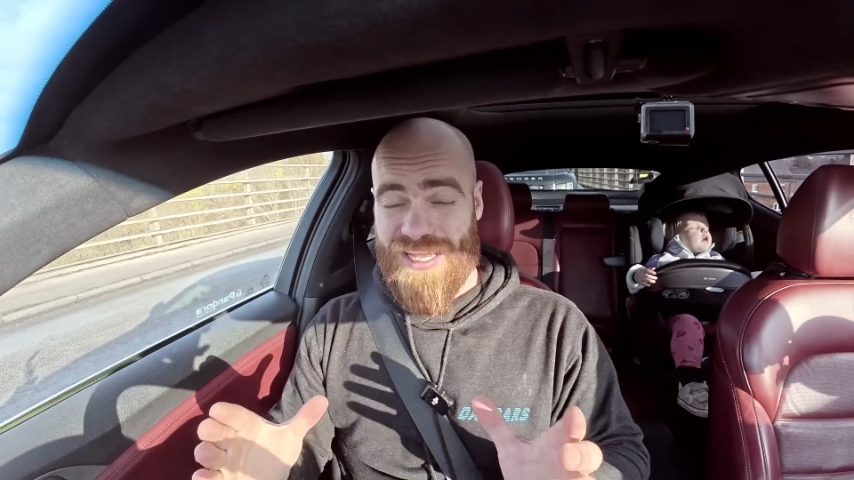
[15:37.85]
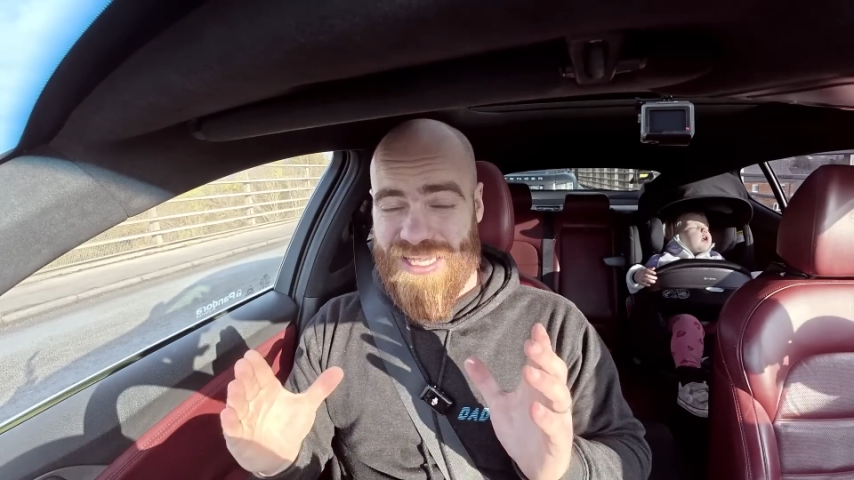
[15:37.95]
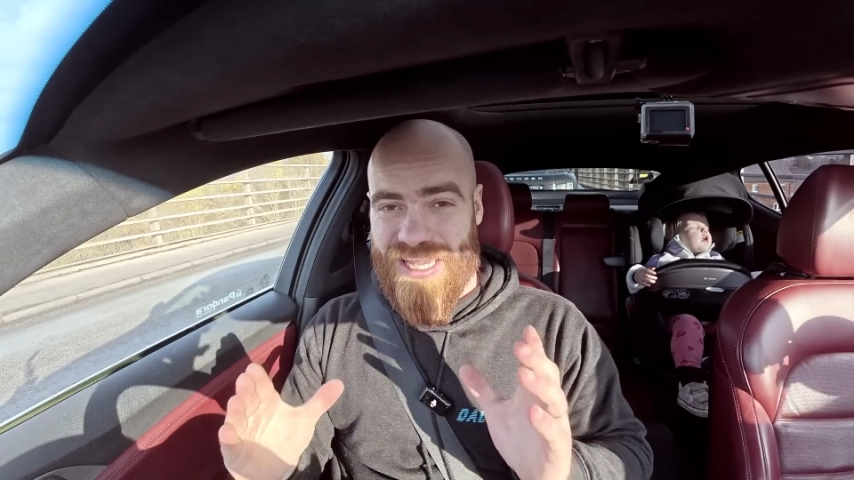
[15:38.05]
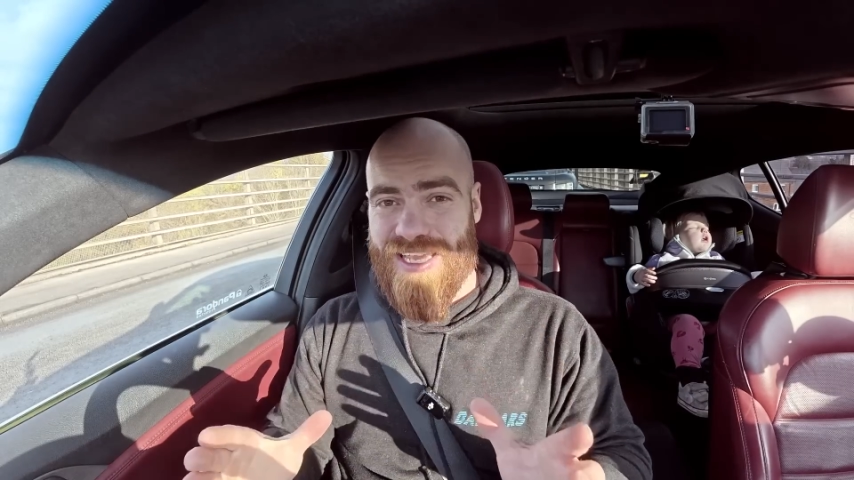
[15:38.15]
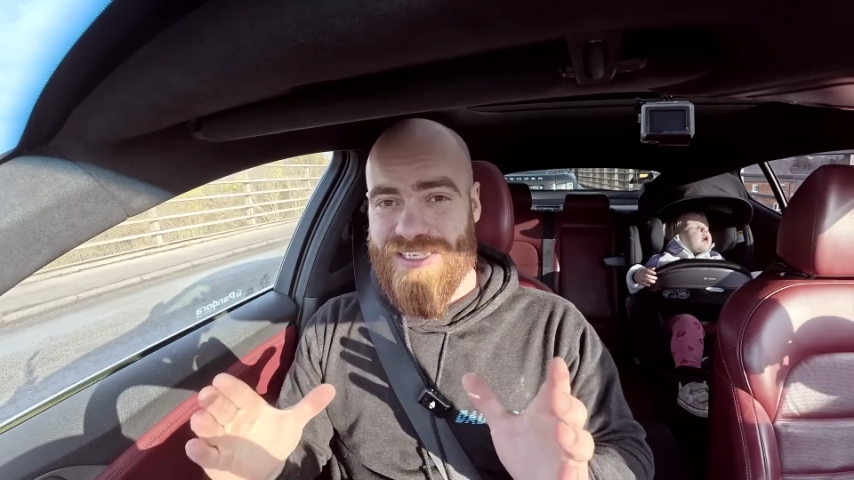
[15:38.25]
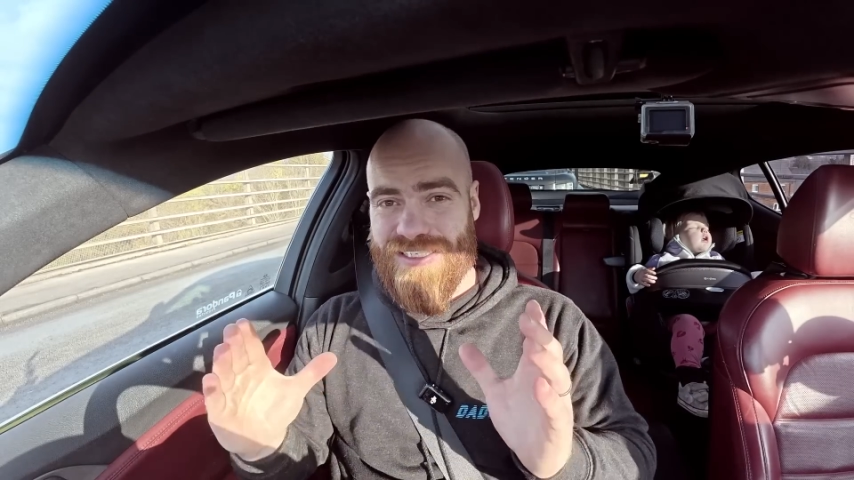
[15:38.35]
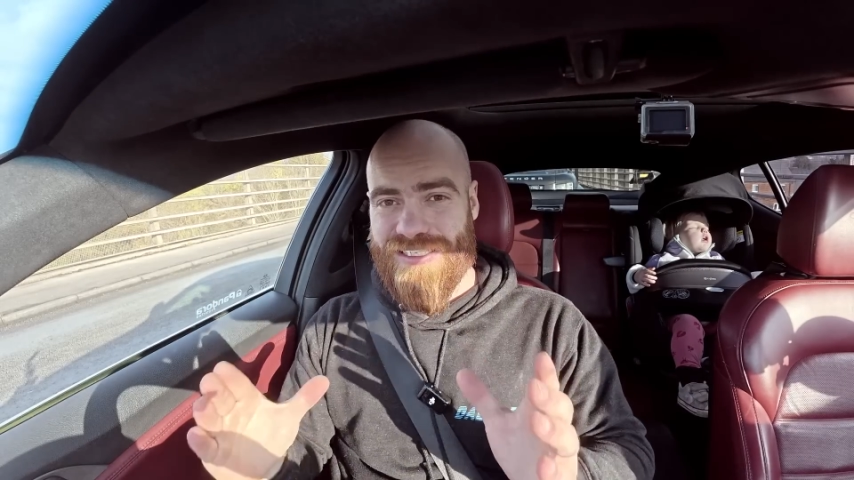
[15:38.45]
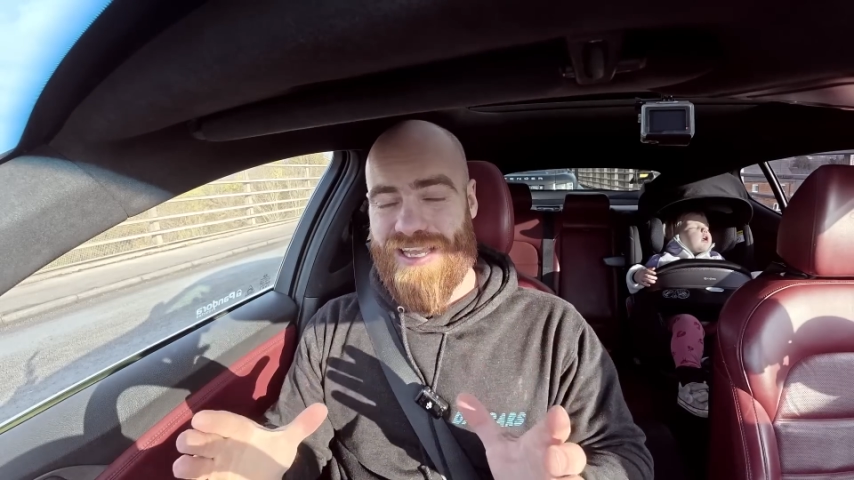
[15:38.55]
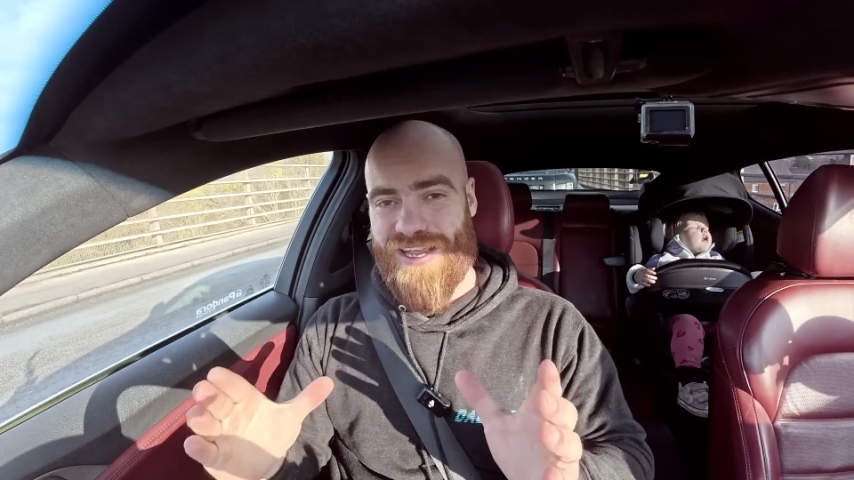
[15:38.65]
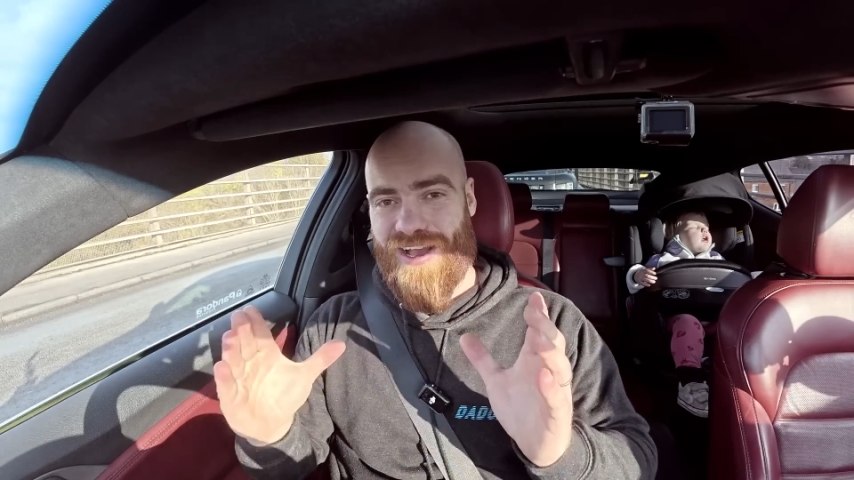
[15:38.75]
Kia
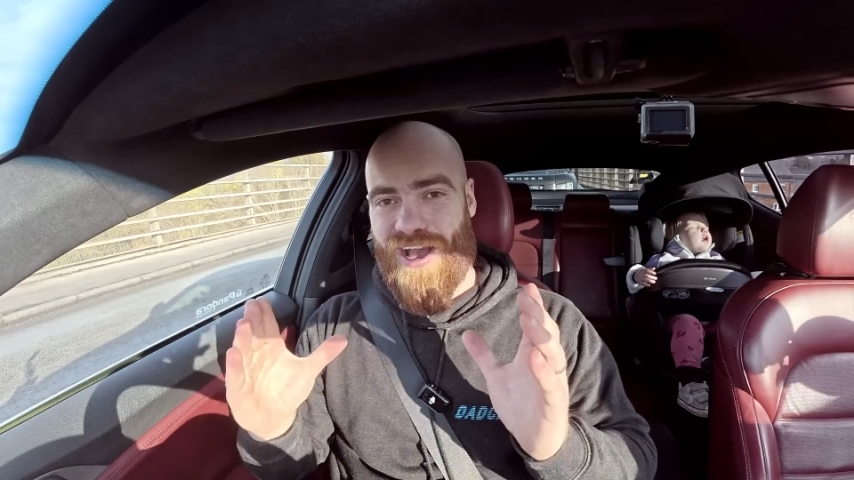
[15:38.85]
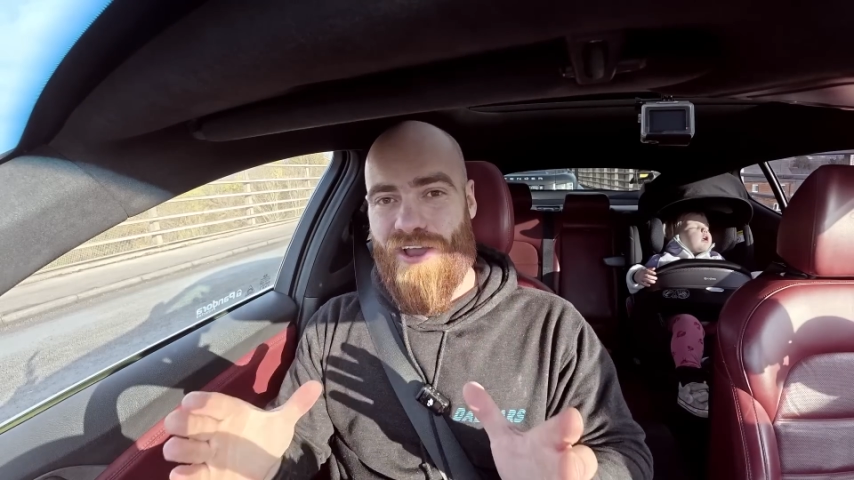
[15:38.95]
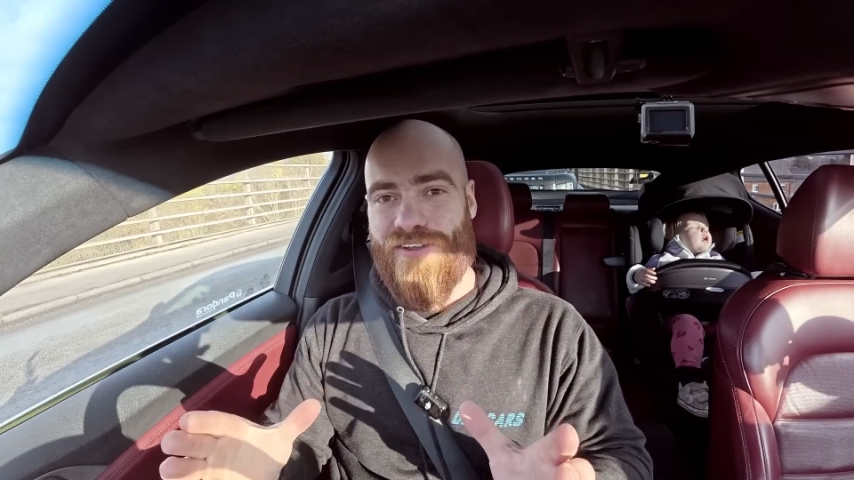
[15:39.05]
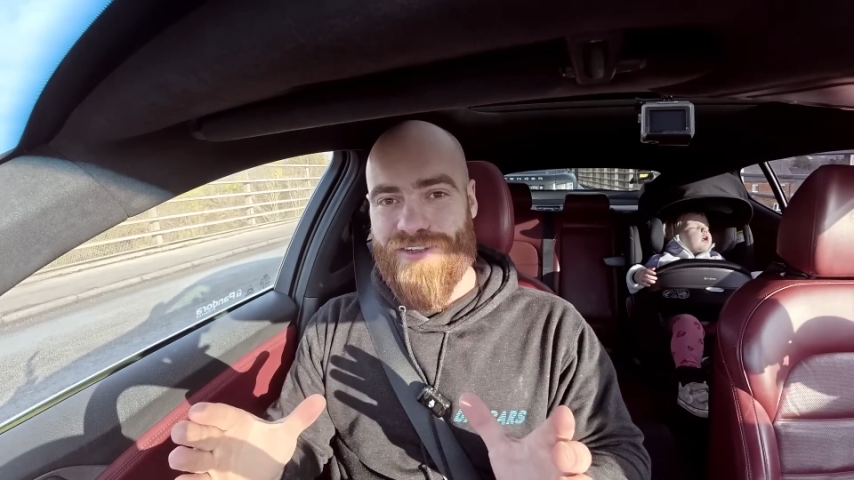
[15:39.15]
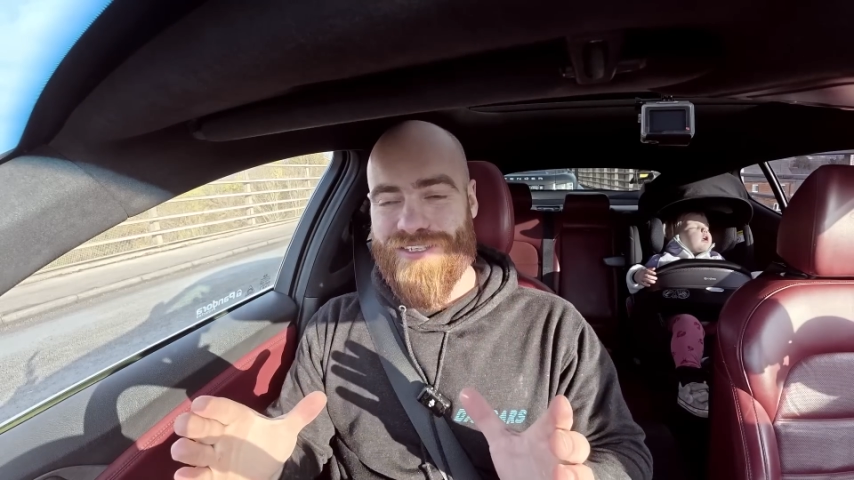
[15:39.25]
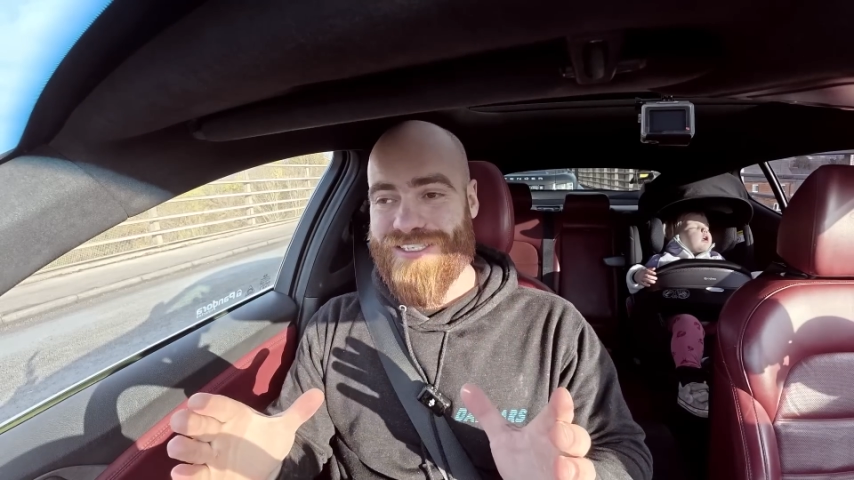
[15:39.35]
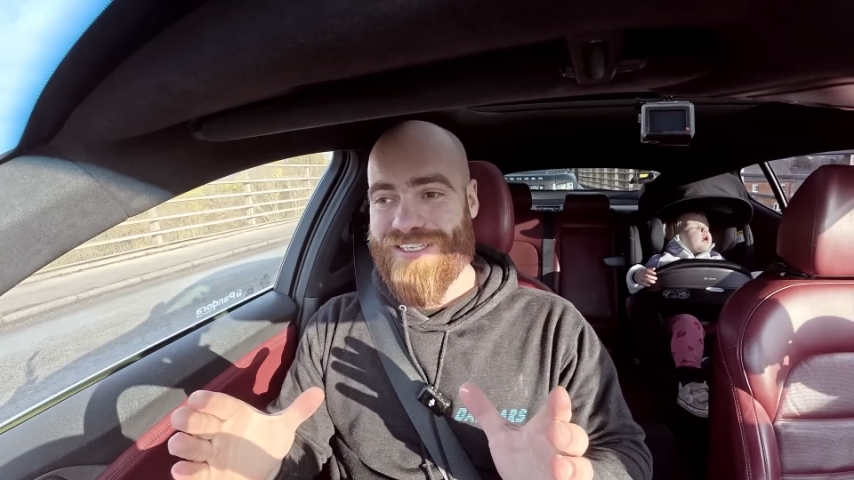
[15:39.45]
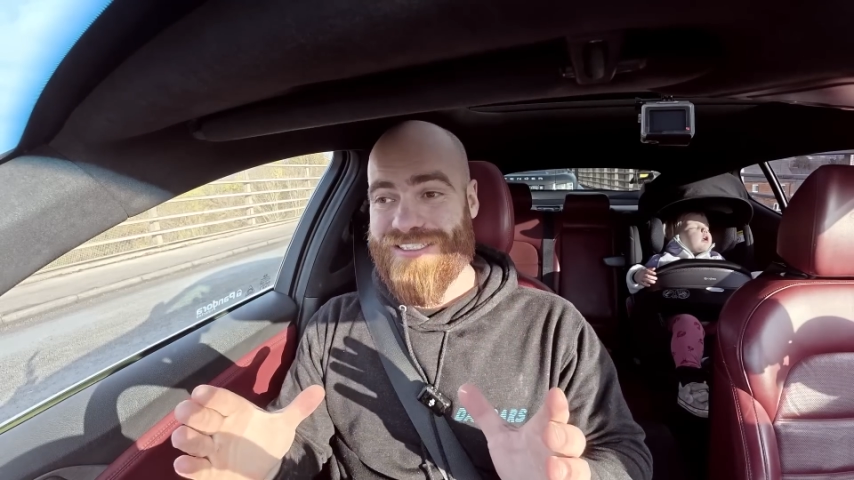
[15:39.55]
Stinger owners